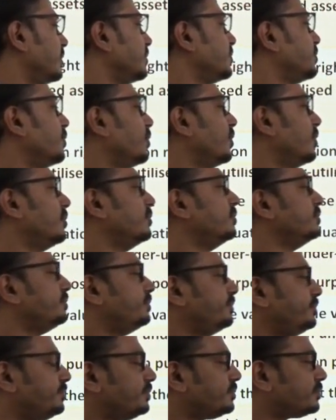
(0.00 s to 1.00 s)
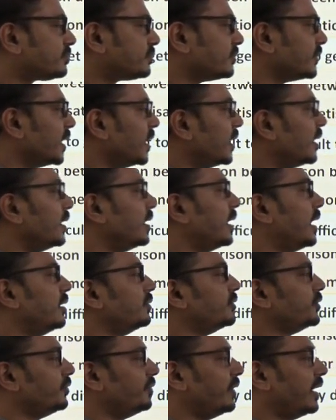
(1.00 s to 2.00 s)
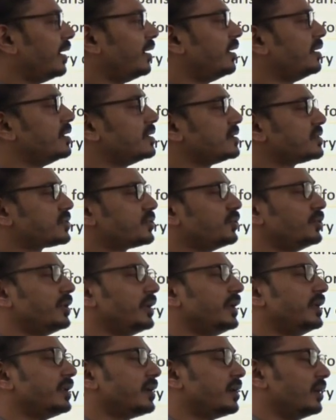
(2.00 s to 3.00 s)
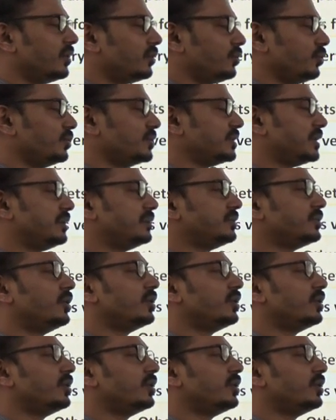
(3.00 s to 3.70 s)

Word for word: So now you have understood in conclusion